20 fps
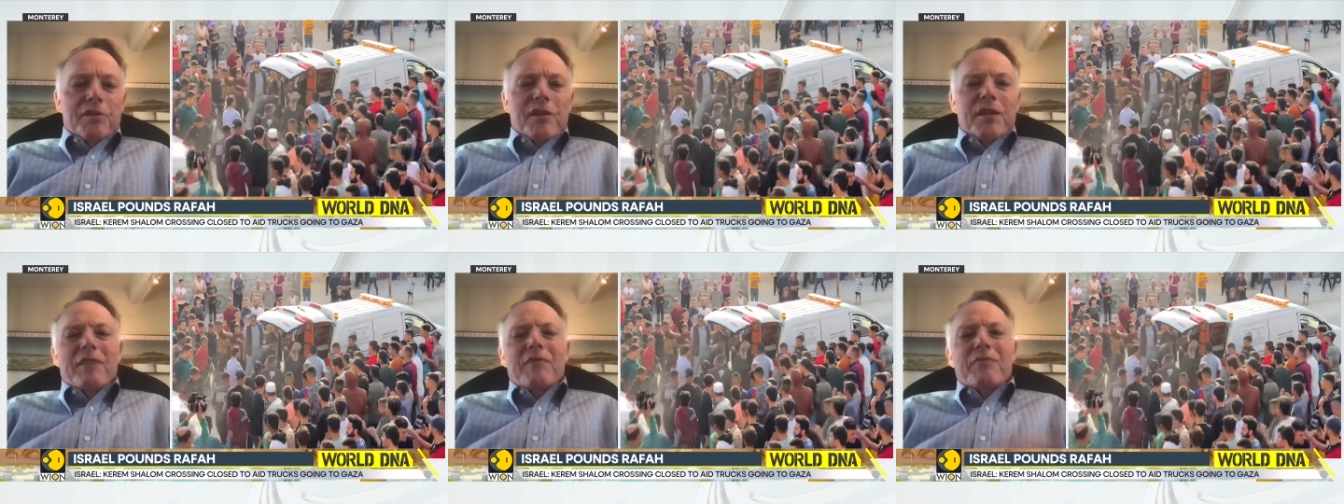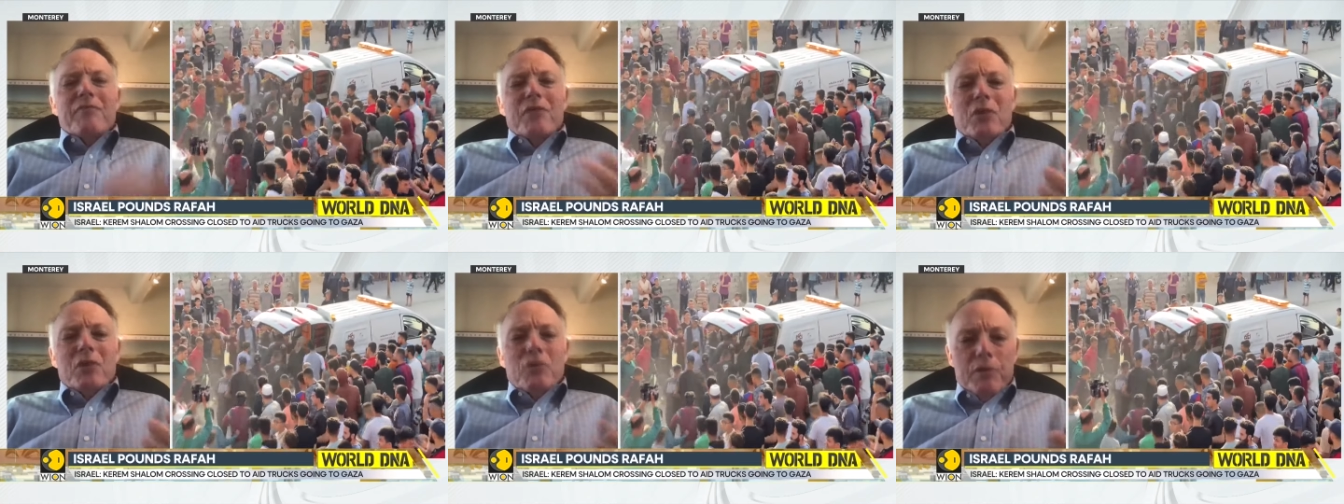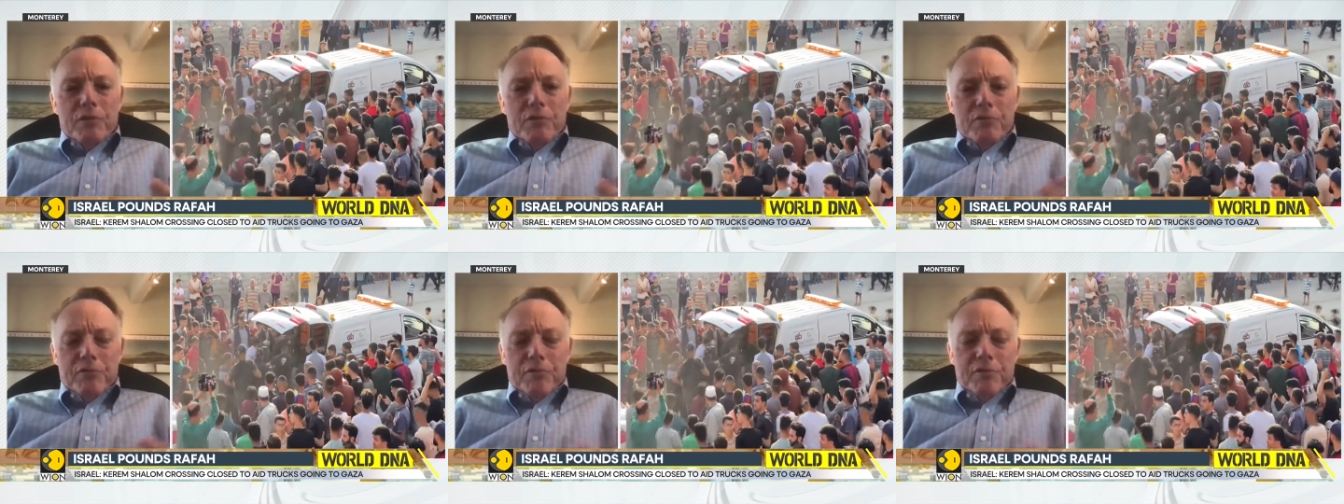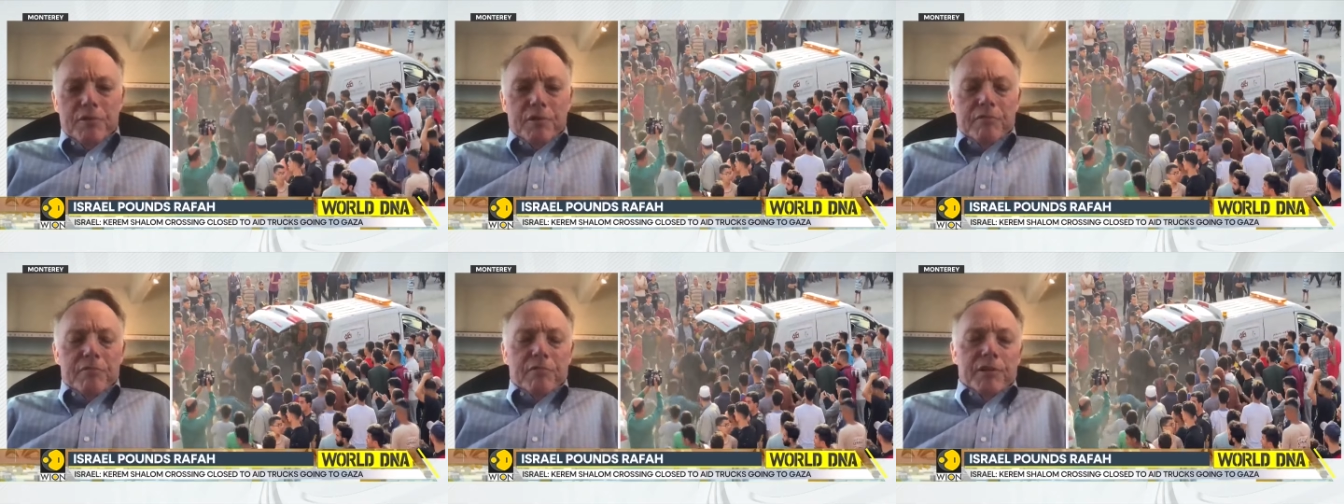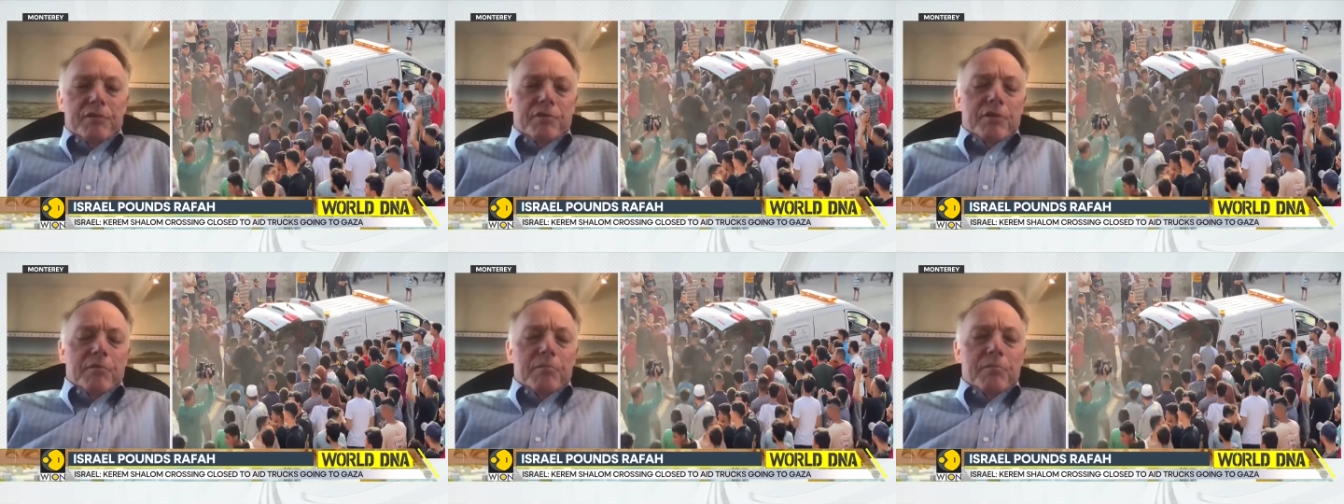They have no interest in
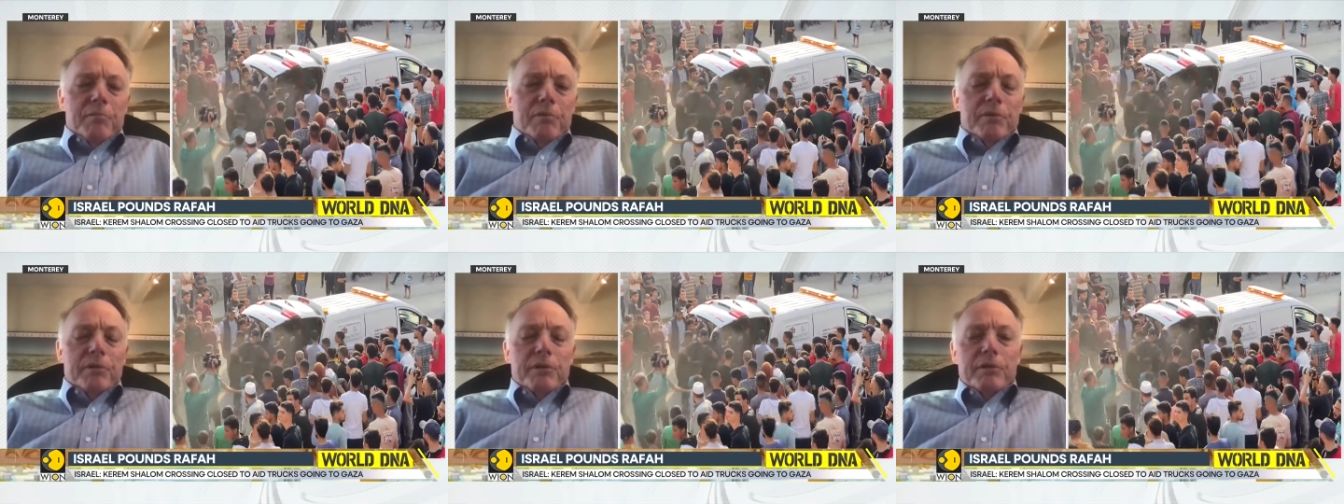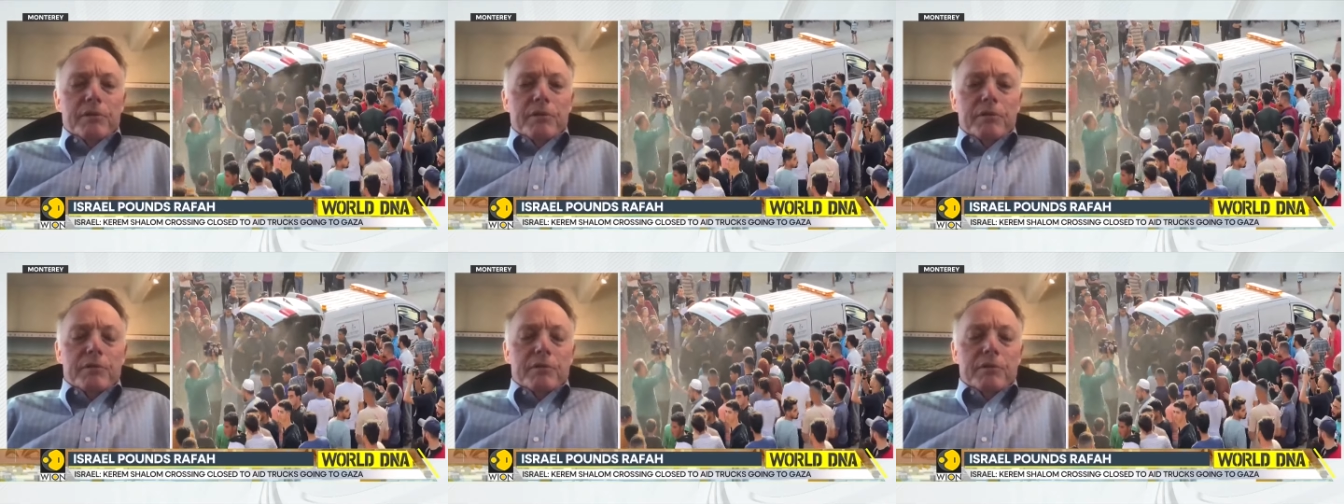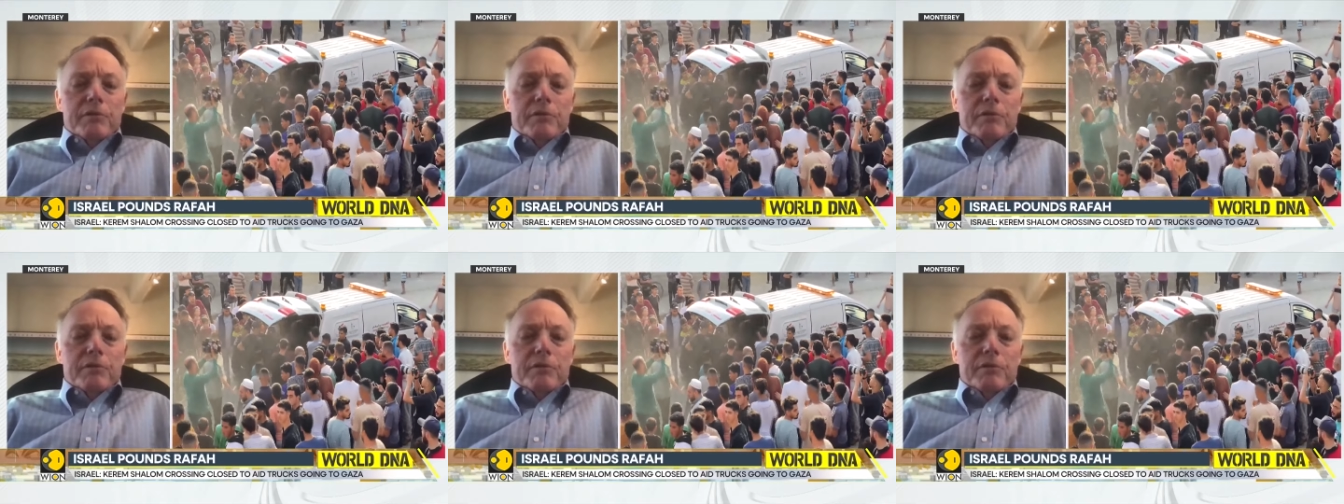reaching political